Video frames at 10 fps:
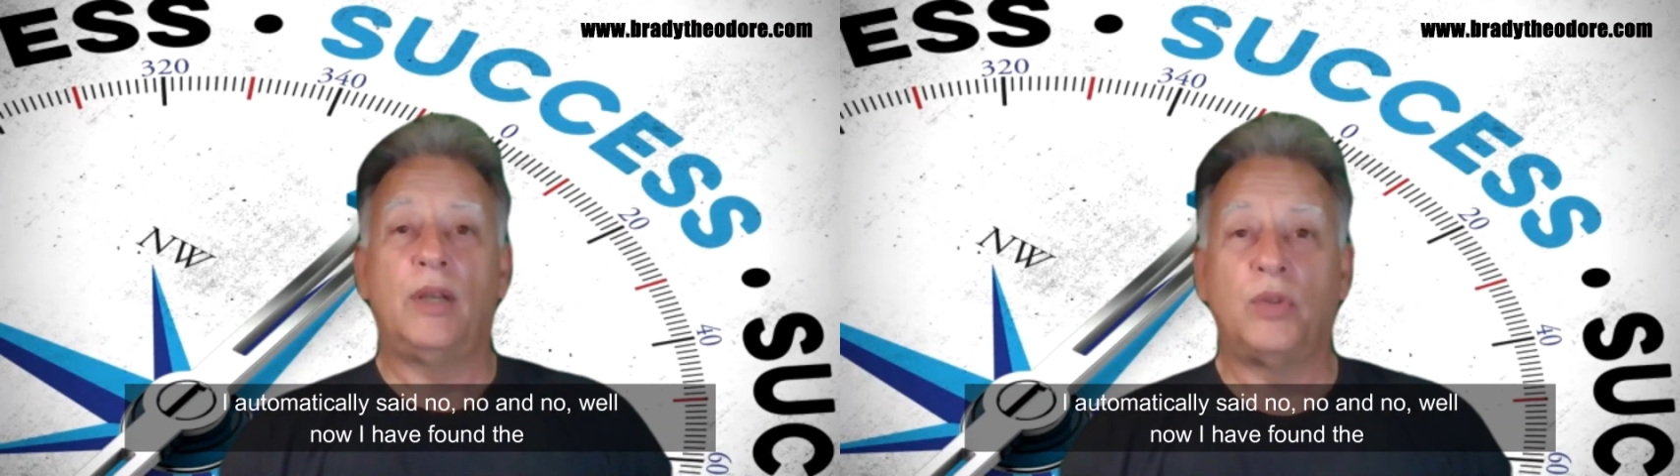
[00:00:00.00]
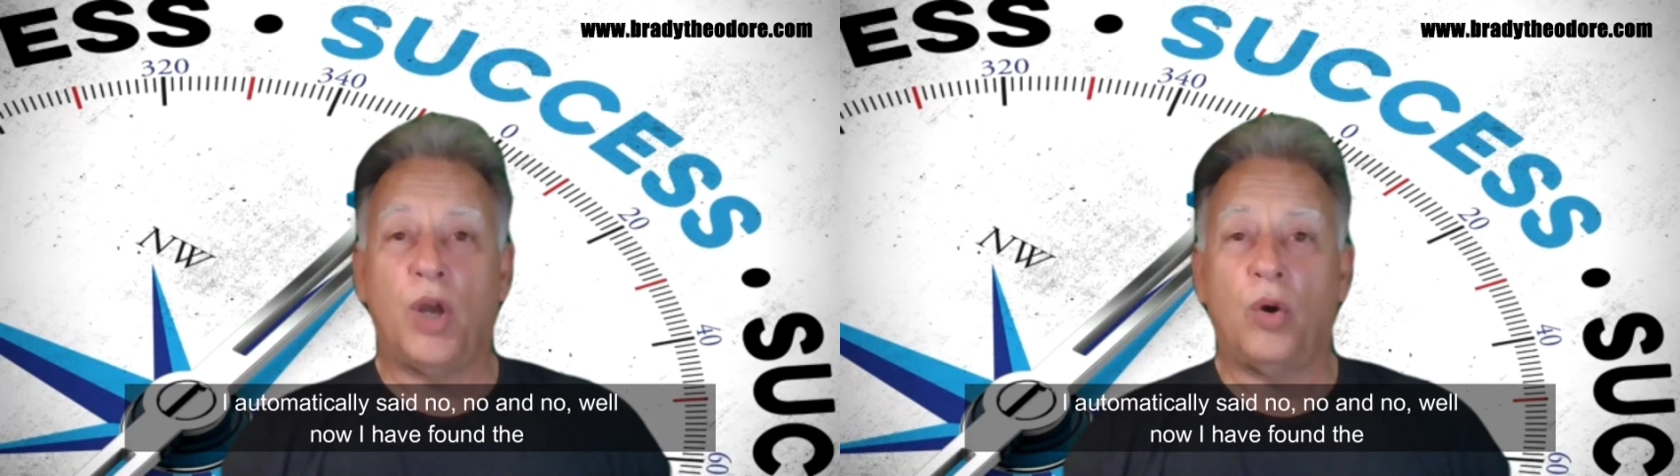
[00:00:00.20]

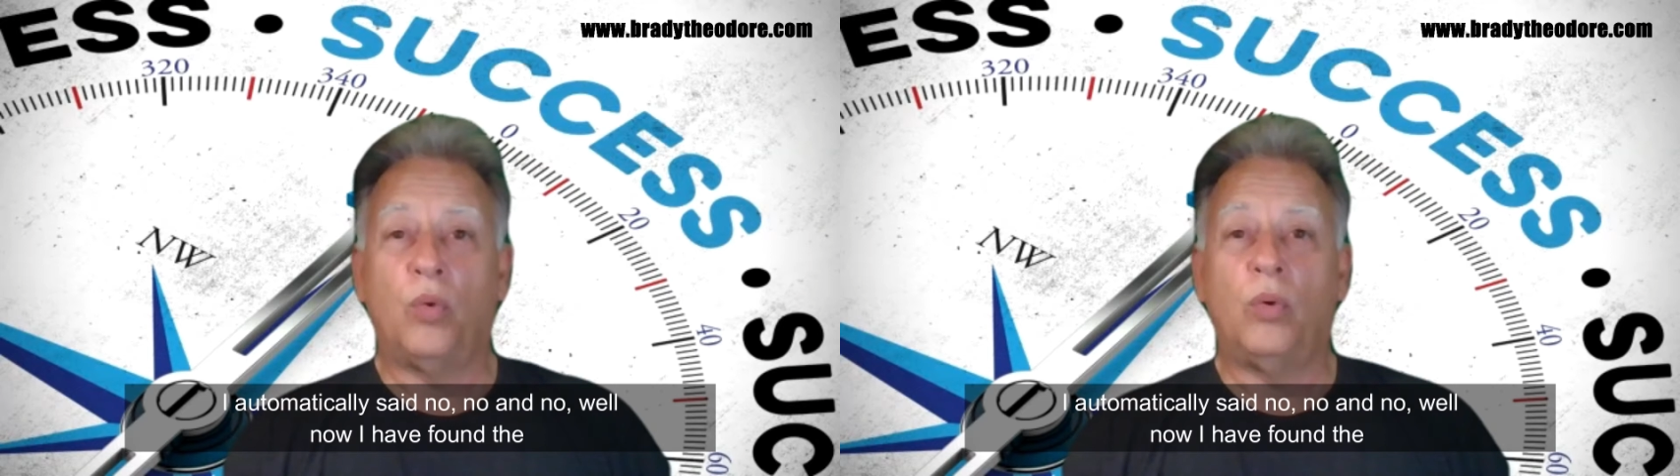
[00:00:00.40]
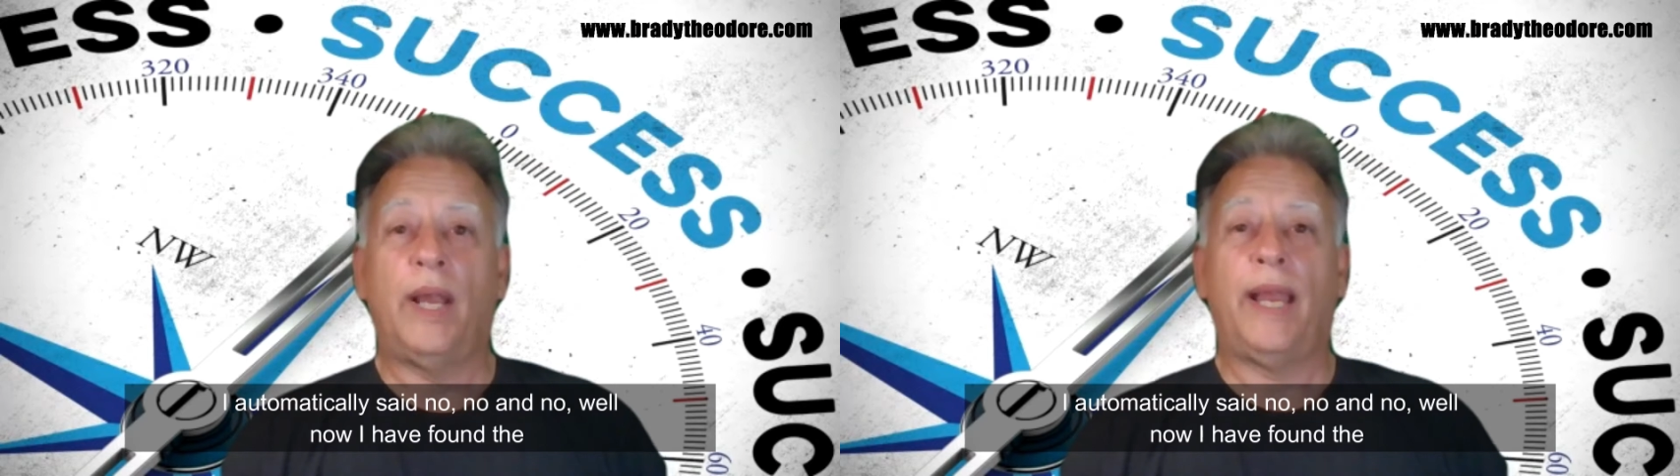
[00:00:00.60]

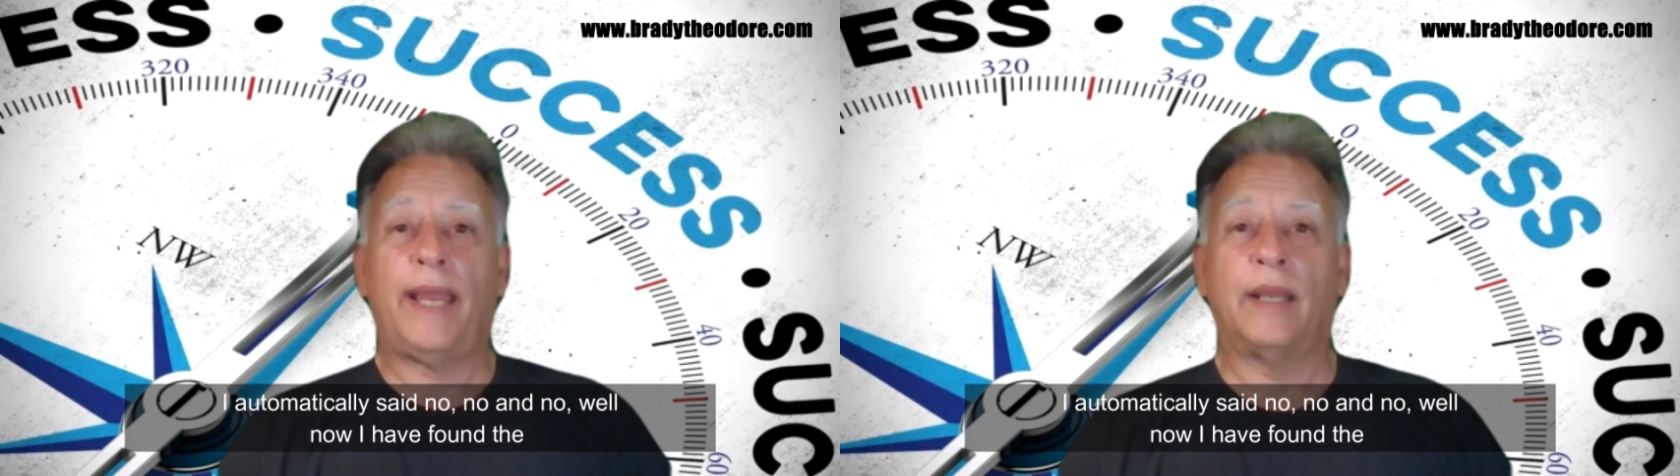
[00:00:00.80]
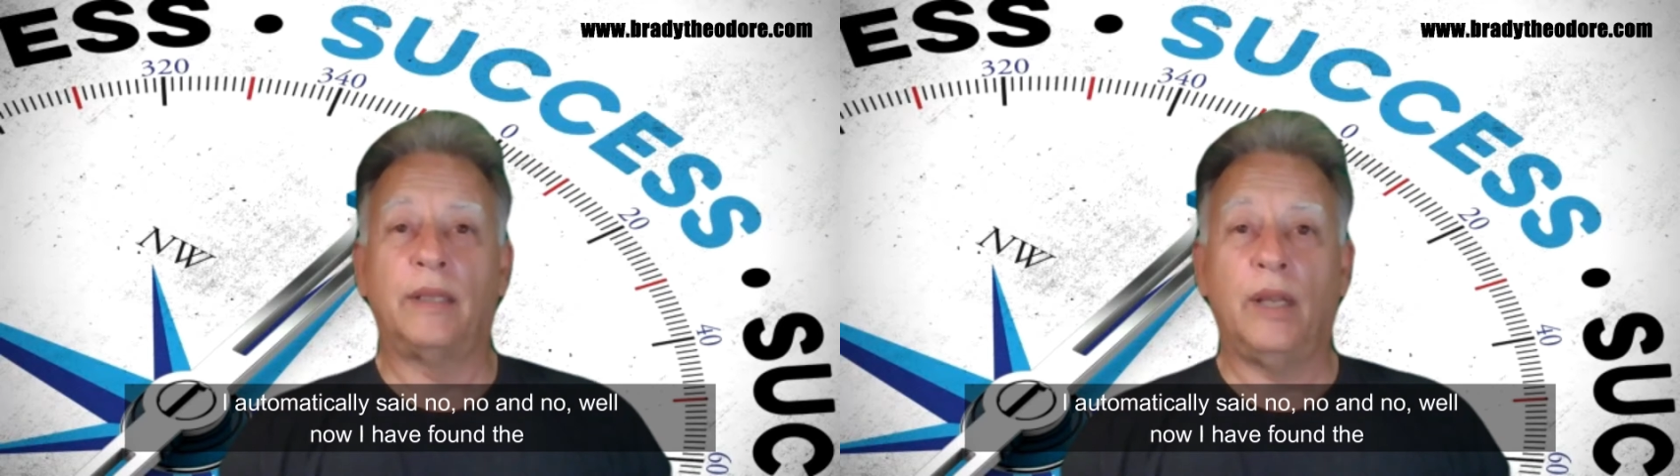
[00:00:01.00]
no,
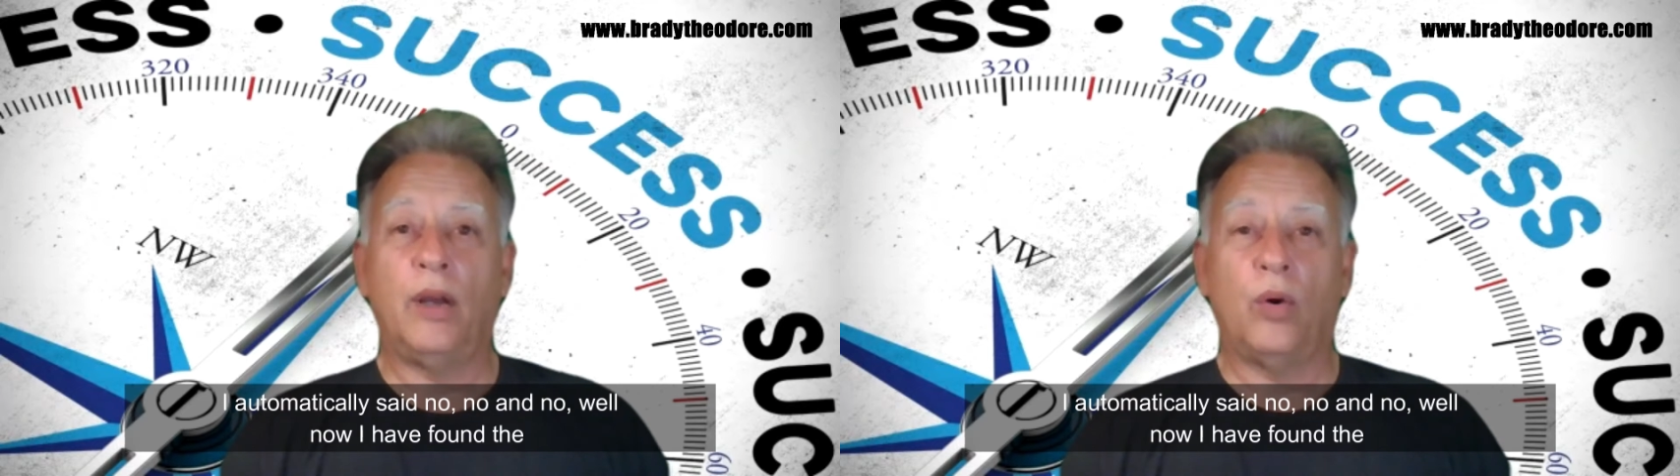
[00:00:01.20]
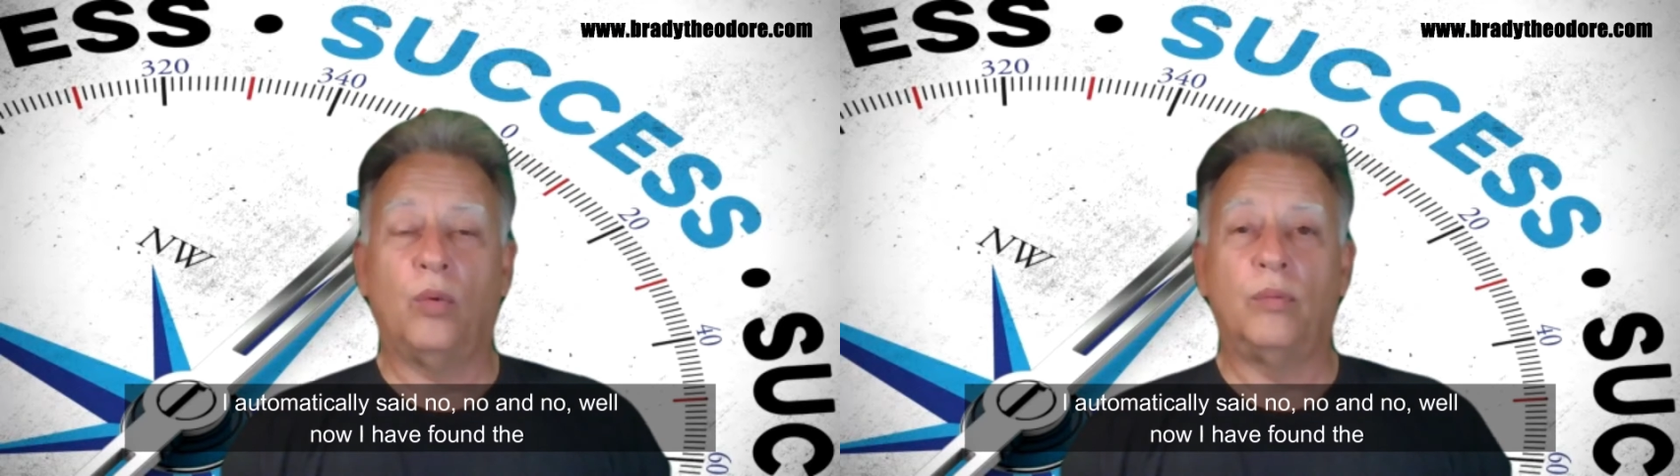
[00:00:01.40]
and
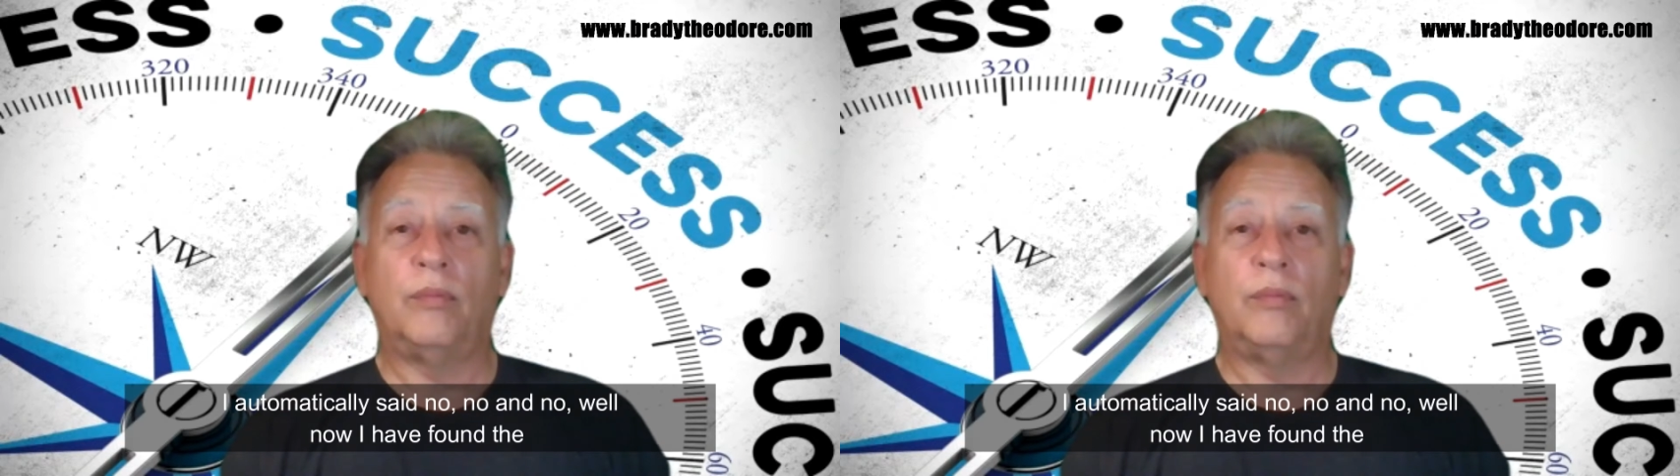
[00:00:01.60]
no.